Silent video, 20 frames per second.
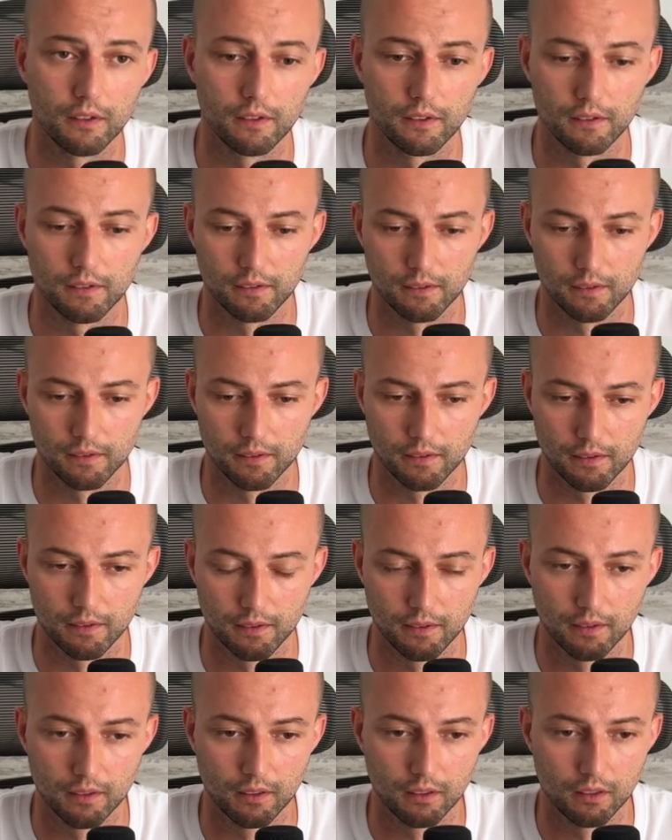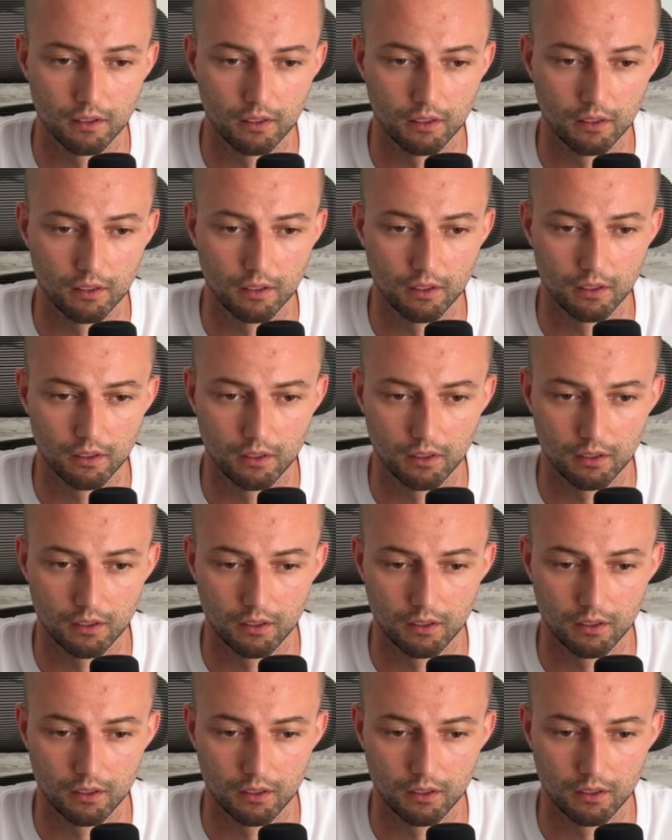(silence)